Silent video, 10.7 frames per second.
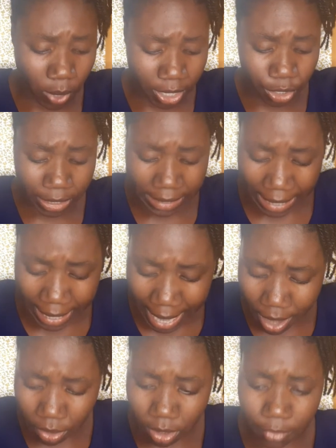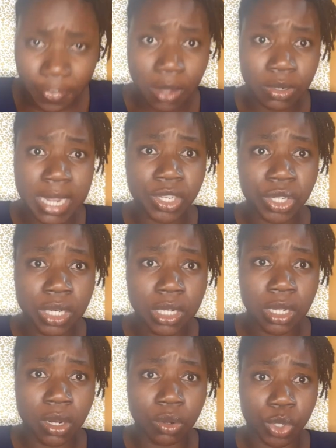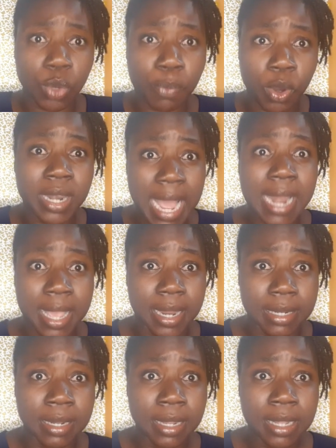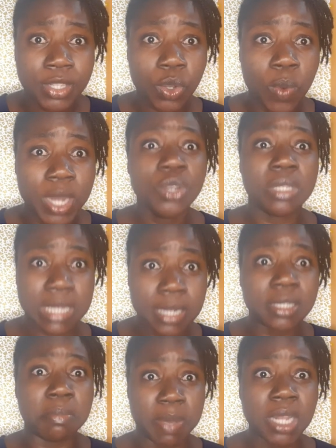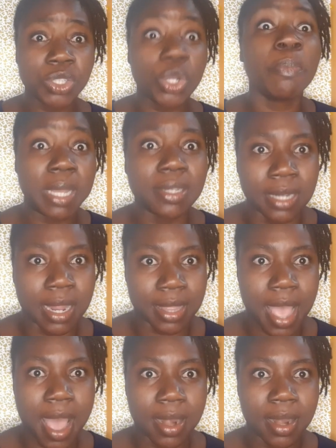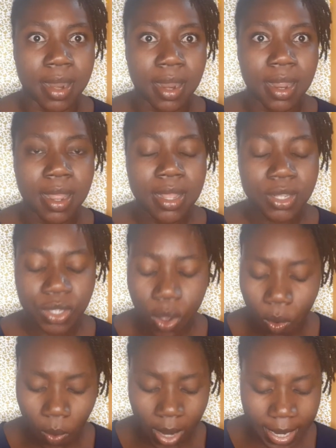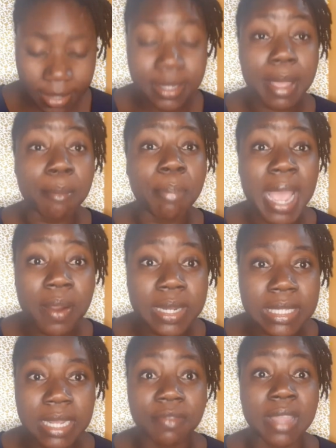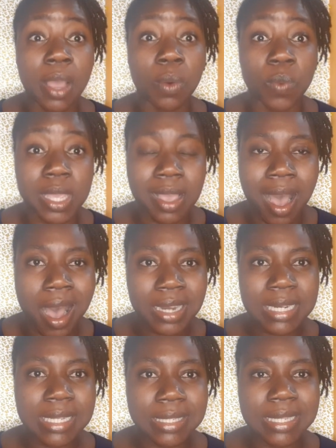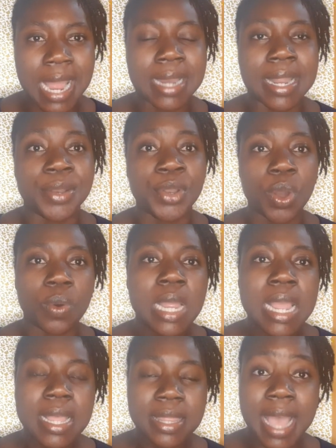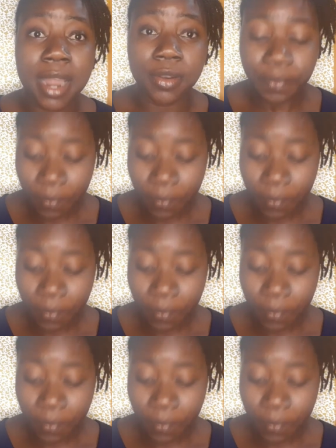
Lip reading: digging out the foundation, you put that in. So when you start to build, you're building on that. So it's imperative that we understand and know that